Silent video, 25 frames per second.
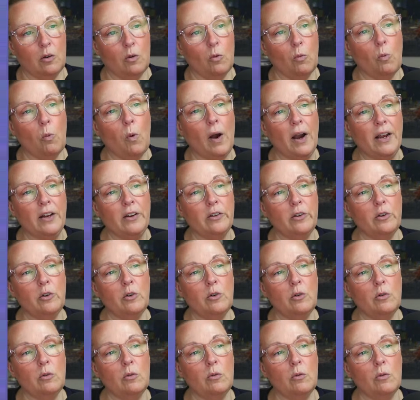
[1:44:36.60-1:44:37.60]
What
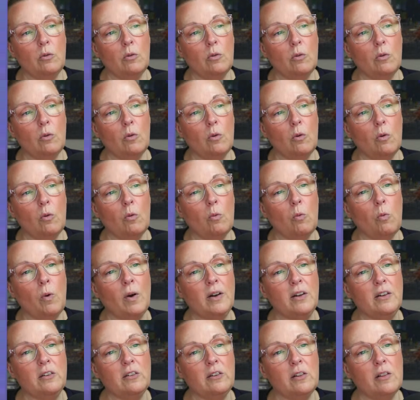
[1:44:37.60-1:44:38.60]

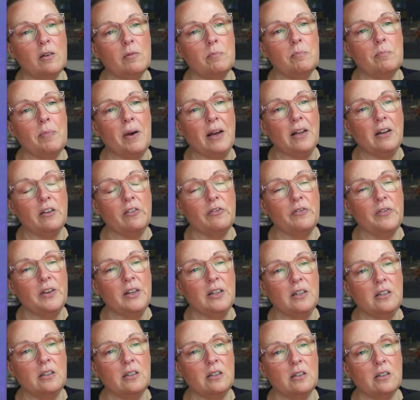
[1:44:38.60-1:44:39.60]
is the
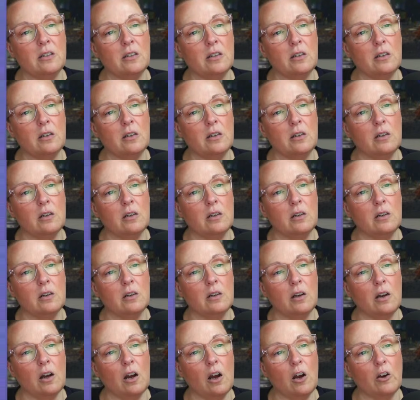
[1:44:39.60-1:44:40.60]
benefit
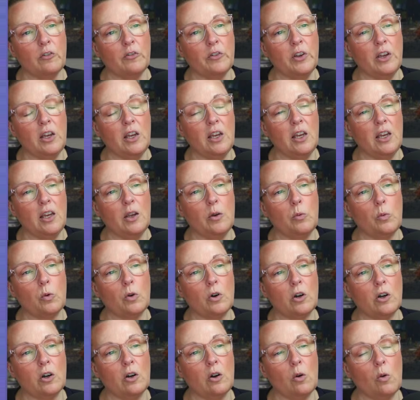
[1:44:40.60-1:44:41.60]
of
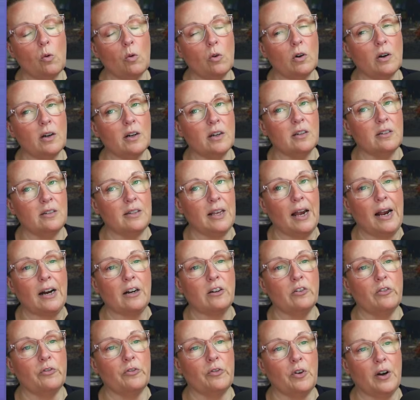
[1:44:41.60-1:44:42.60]
keyword or
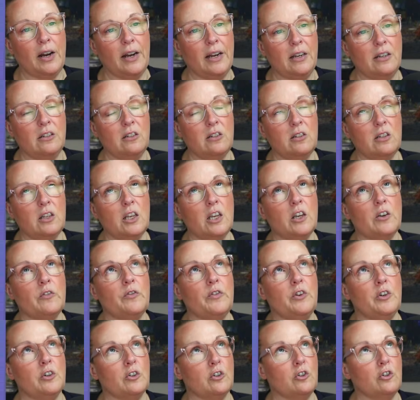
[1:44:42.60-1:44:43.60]
exact phrase
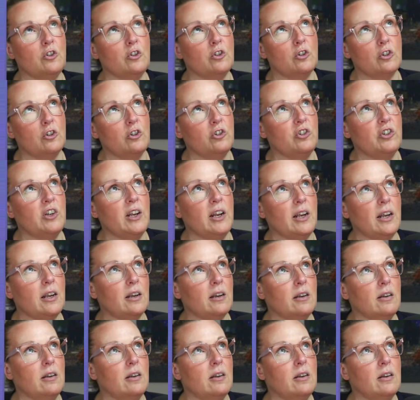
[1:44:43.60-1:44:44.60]
if you're
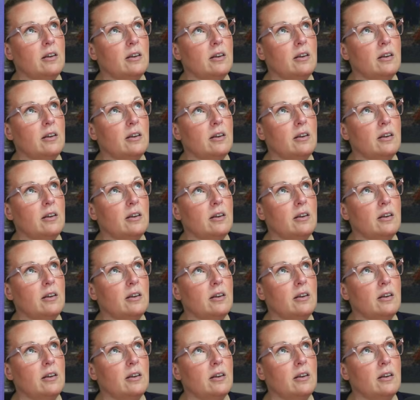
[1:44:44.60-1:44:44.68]
searching